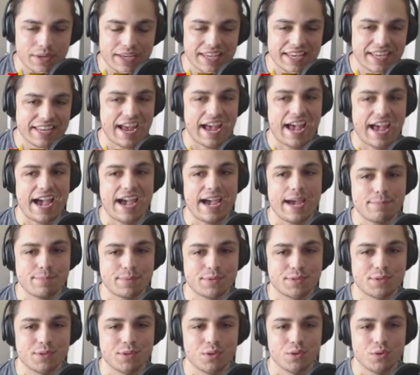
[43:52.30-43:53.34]
get
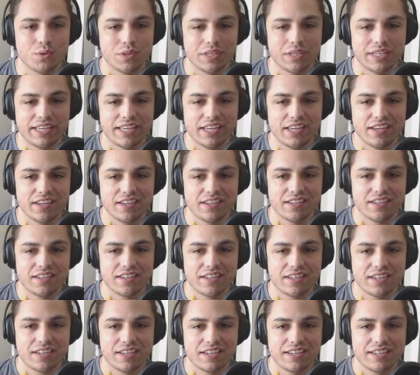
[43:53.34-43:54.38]
absolutely
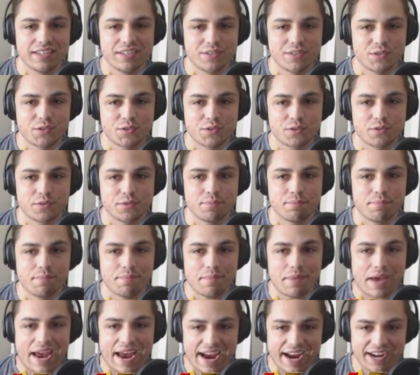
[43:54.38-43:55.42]

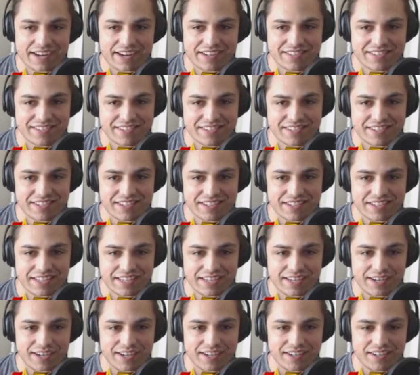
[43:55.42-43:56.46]
smacked
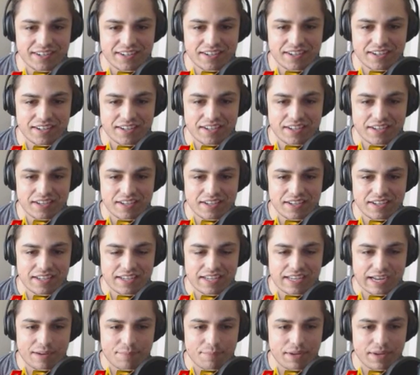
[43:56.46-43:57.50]
here.
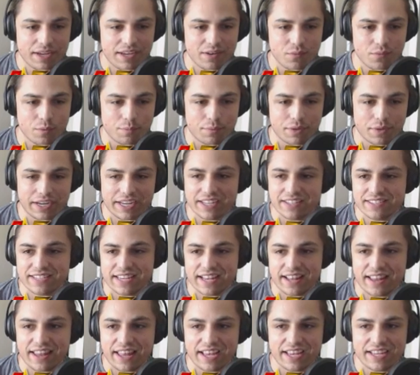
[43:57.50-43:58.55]
I mean, we'll bring in
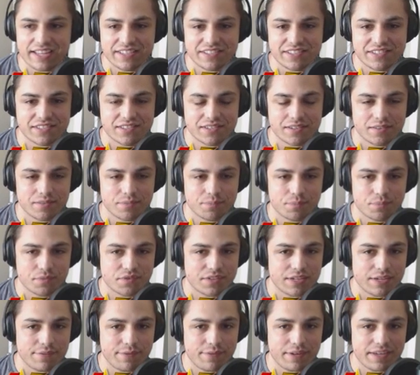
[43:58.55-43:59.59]
Tellez,
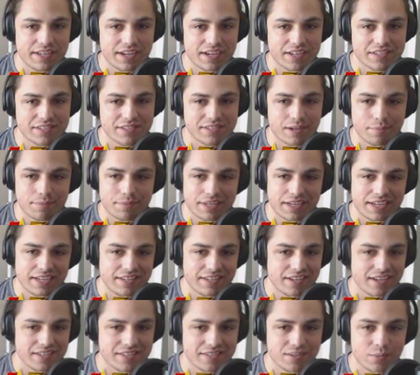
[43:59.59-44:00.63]
see if he does something. He
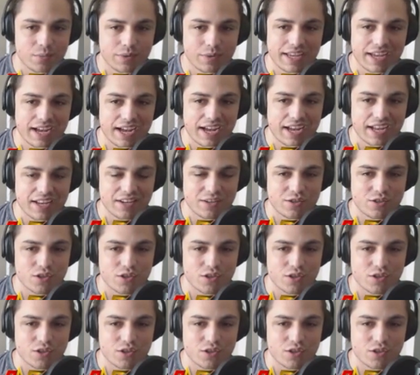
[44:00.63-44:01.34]
doesn't. We got